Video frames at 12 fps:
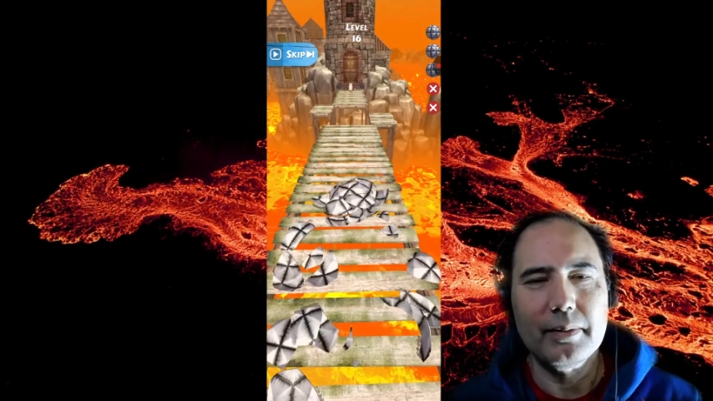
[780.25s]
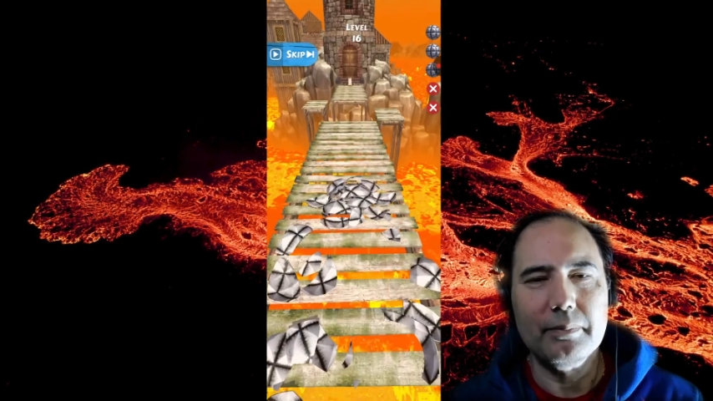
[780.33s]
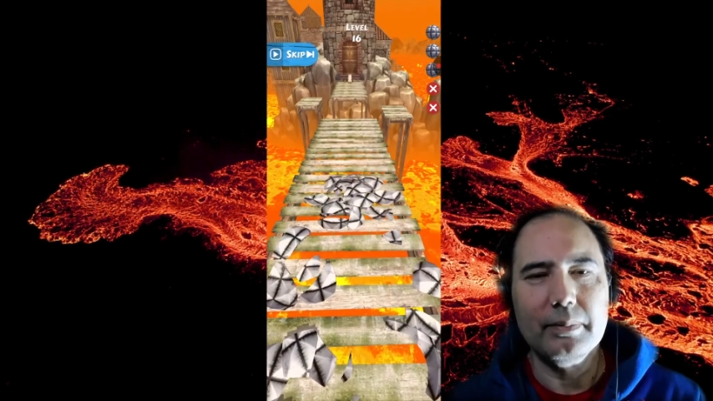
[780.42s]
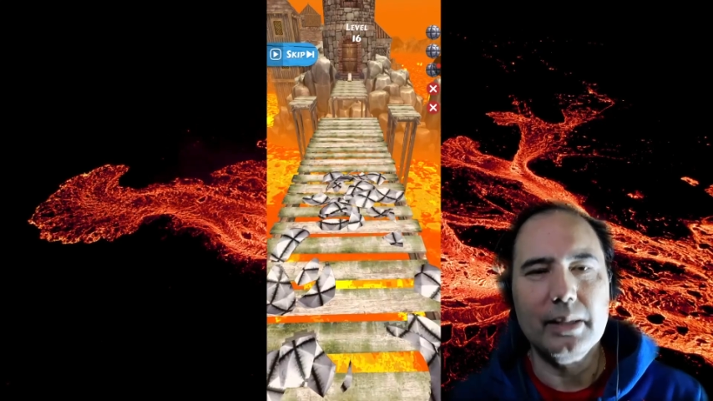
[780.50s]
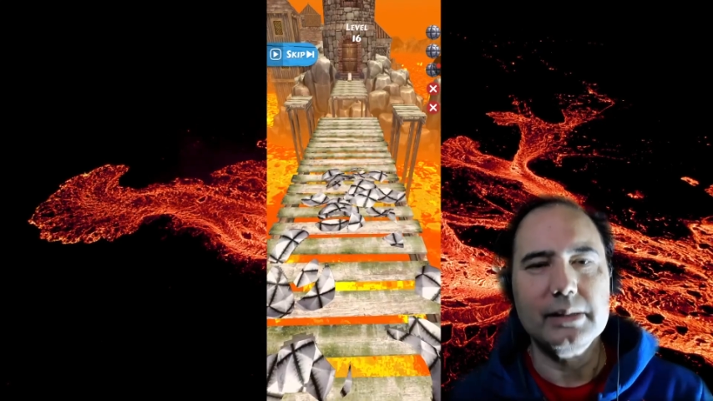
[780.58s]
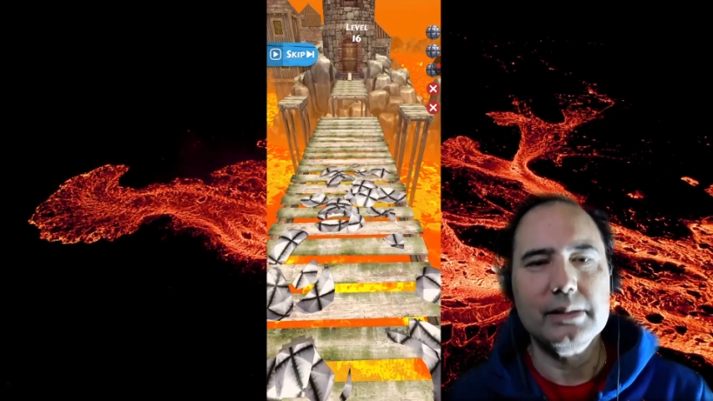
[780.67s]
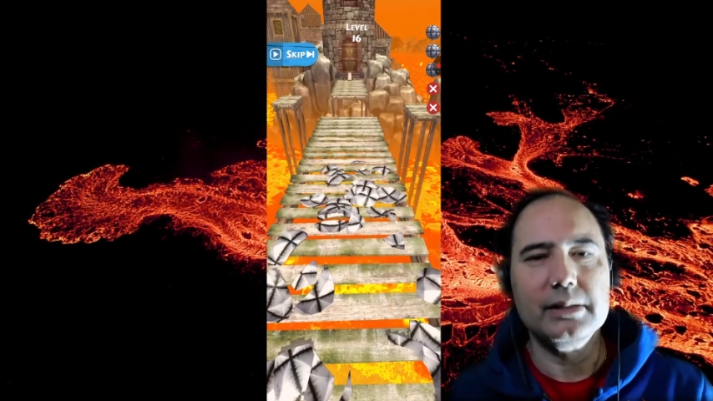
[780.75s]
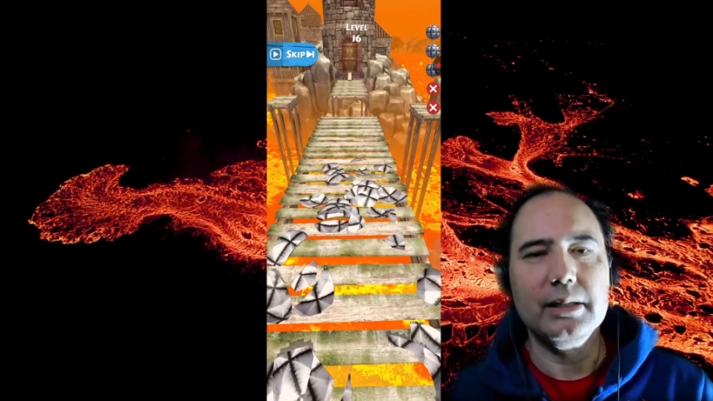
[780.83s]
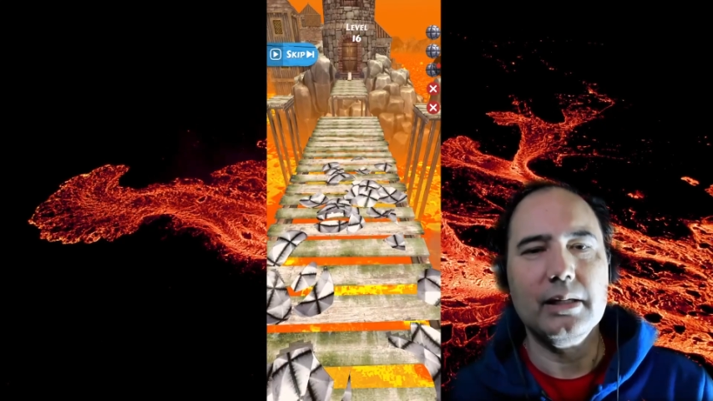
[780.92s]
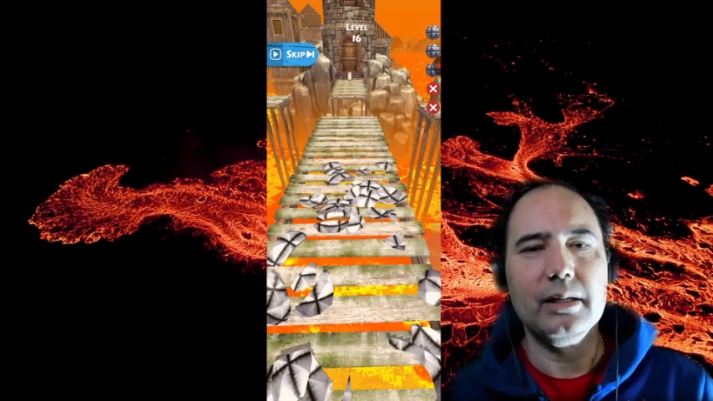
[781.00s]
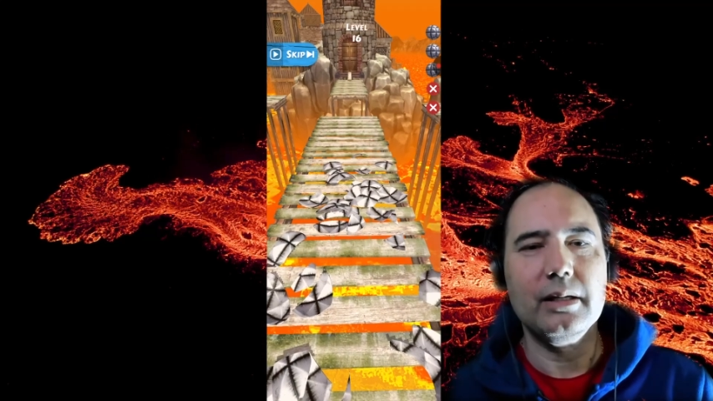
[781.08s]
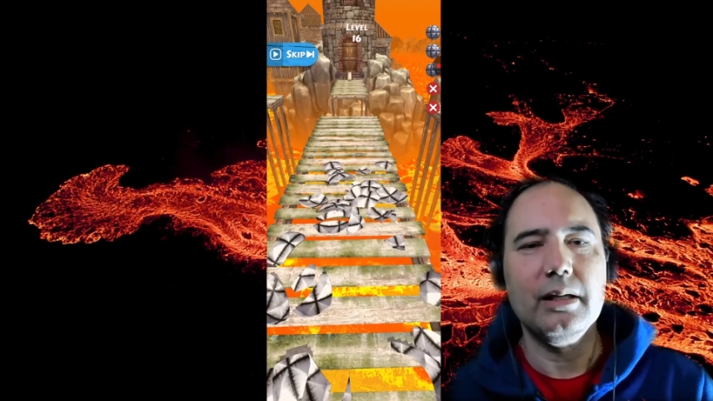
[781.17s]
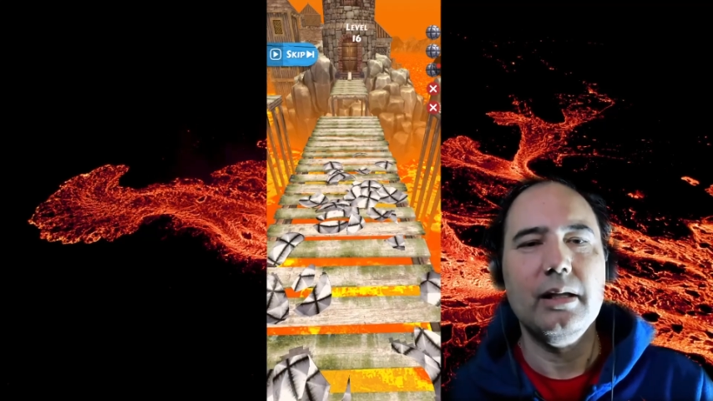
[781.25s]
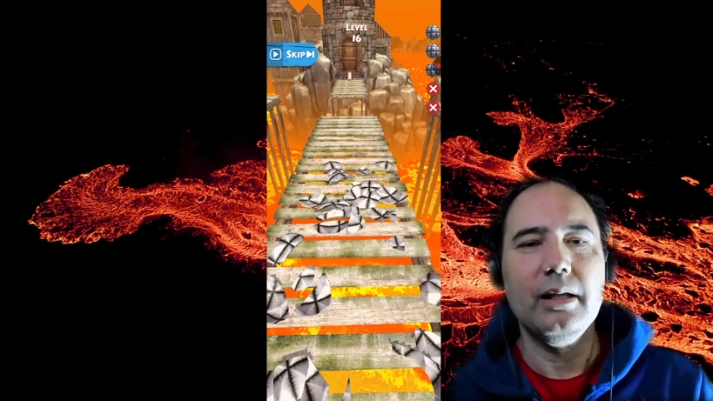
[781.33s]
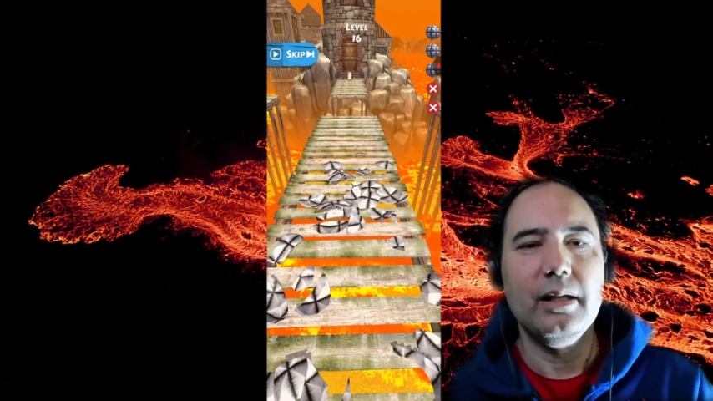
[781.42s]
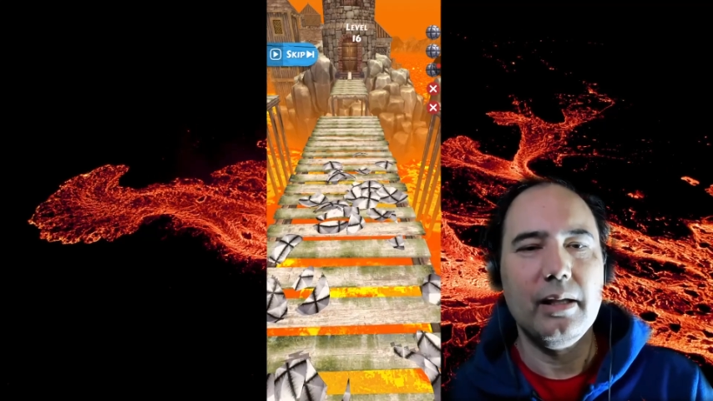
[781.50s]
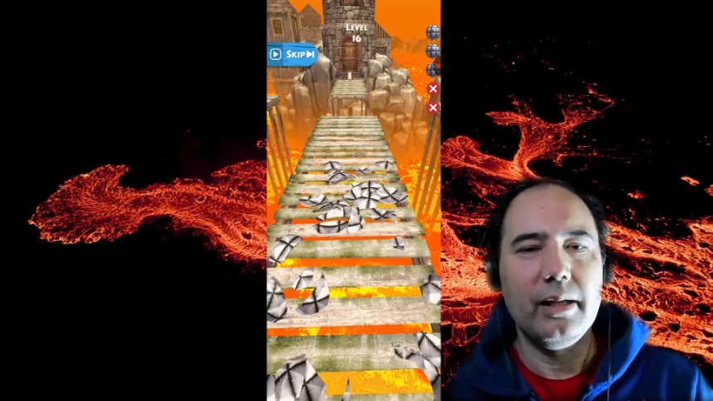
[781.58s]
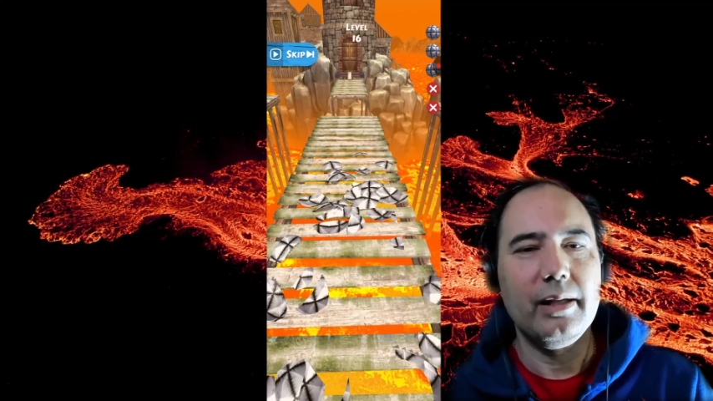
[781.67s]
but
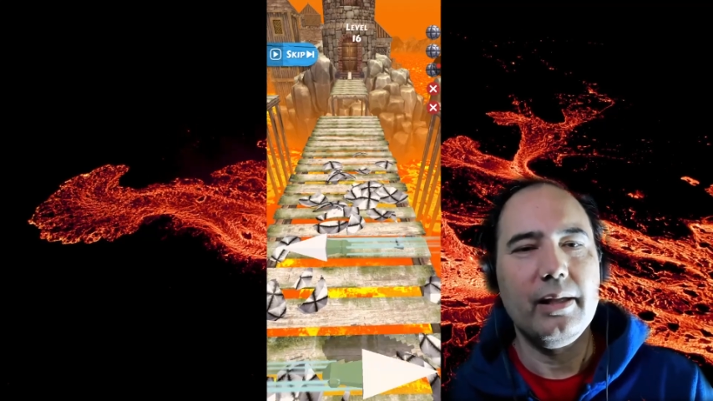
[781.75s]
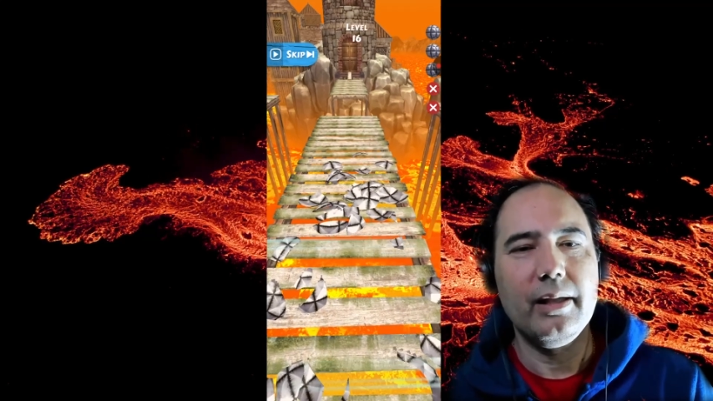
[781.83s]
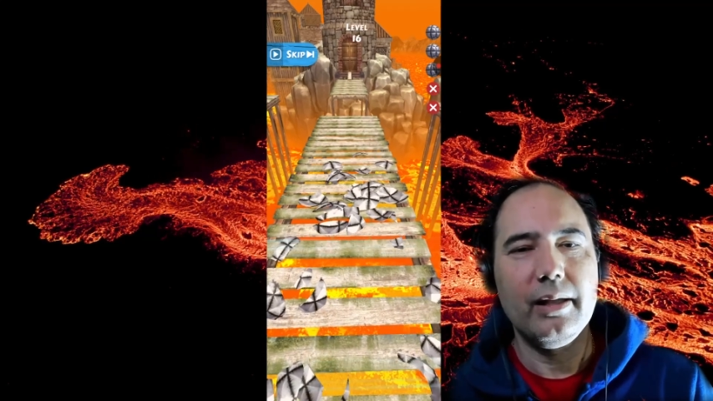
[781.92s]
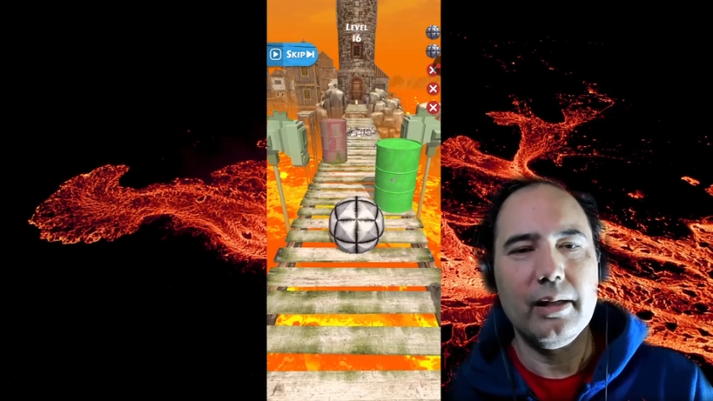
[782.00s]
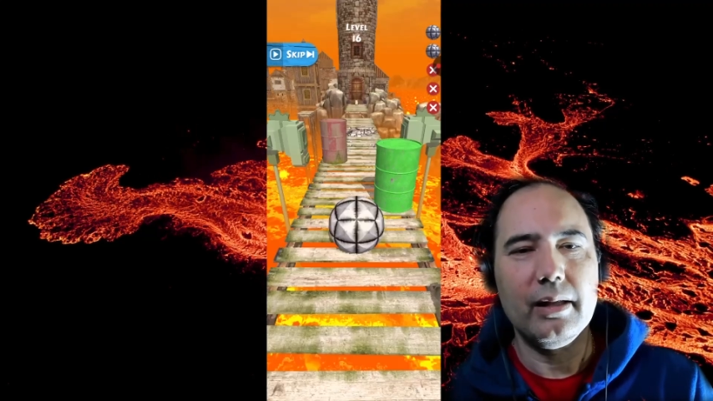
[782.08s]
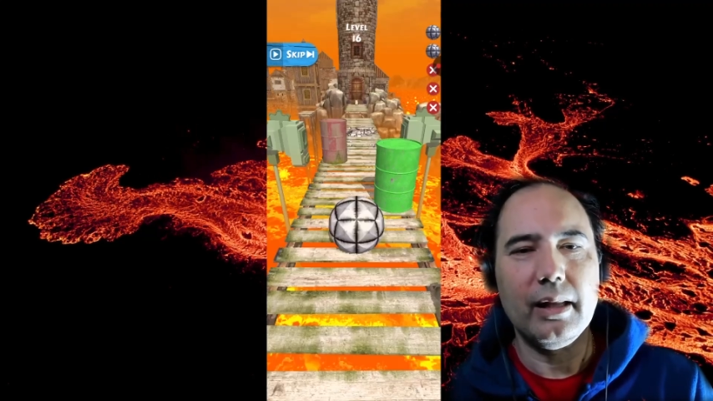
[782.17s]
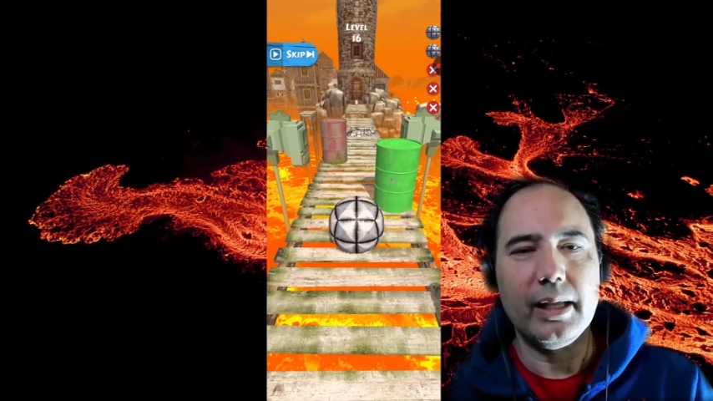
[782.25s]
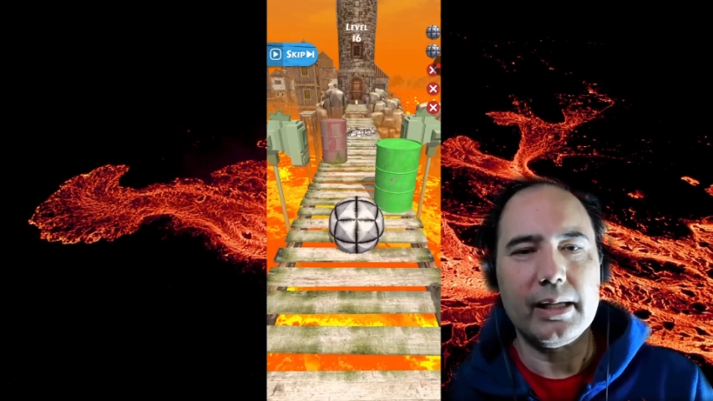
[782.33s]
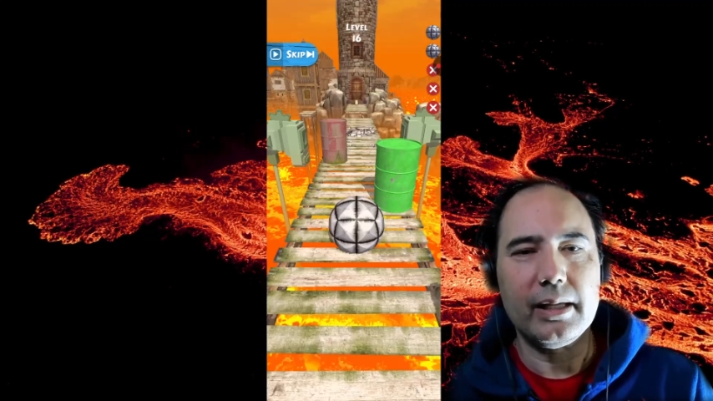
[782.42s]
like